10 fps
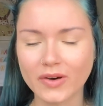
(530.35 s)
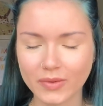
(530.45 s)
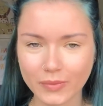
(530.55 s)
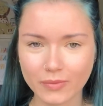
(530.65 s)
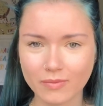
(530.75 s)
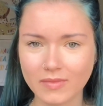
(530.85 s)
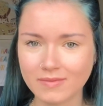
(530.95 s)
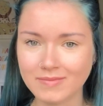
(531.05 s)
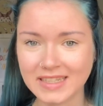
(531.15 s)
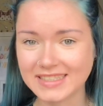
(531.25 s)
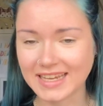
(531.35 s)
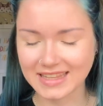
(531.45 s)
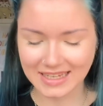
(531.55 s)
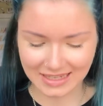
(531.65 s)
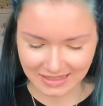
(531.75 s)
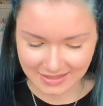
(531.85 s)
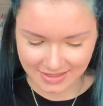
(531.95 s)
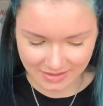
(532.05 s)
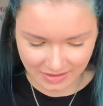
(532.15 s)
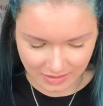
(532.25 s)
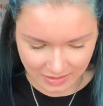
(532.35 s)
on inside their heads.